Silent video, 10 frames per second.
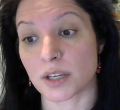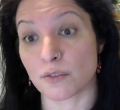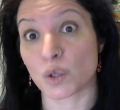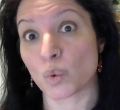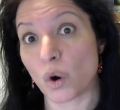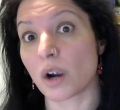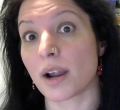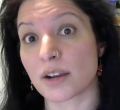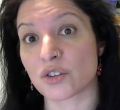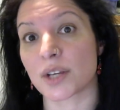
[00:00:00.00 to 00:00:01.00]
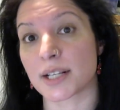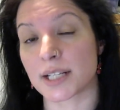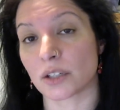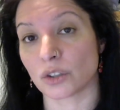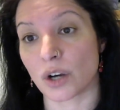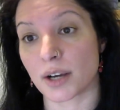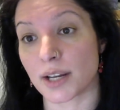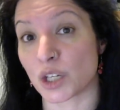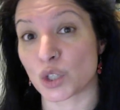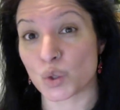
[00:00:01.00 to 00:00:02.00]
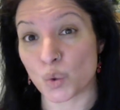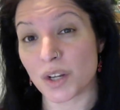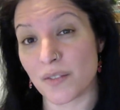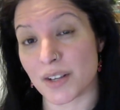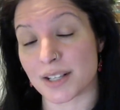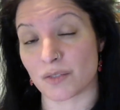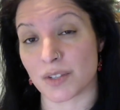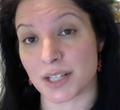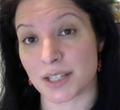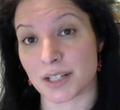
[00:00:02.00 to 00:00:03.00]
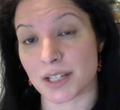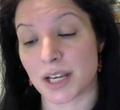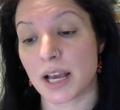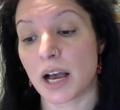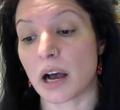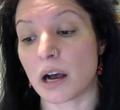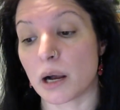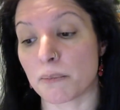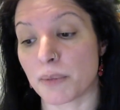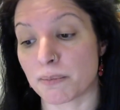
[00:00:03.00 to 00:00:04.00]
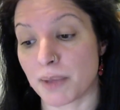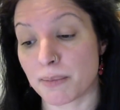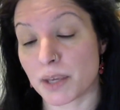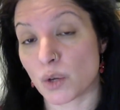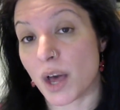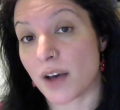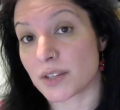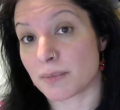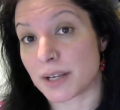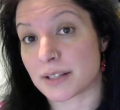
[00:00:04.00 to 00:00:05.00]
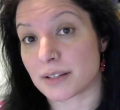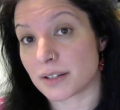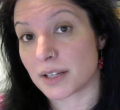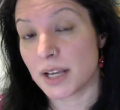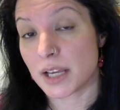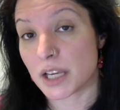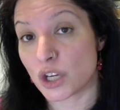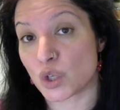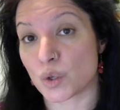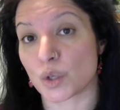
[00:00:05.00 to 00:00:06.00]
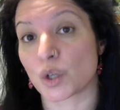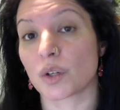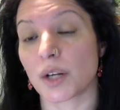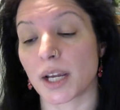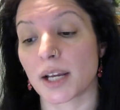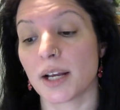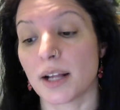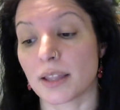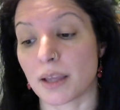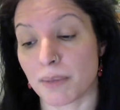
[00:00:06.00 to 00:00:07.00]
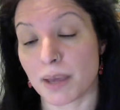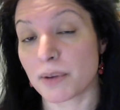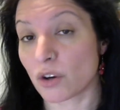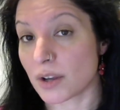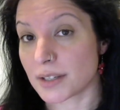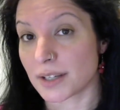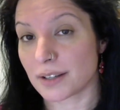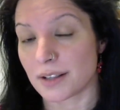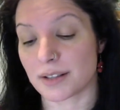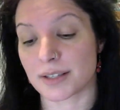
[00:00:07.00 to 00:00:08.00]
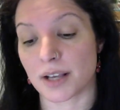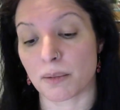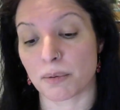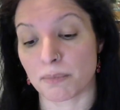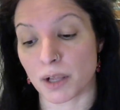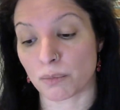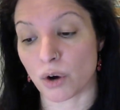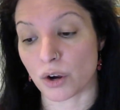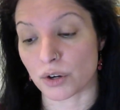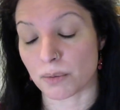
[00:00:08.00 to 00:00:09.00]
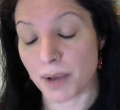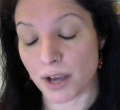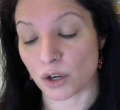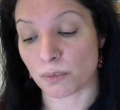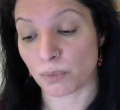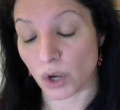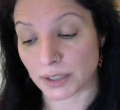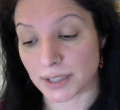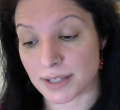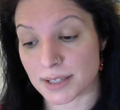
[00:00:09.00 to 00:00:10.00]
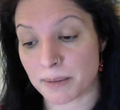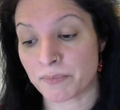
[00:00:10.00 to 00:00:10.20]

if you are exercising a lot and you don't have insulin resistant, um, but maybe you have some insulin issues occurring that may be causing the scalp male pattern, pattern baldness.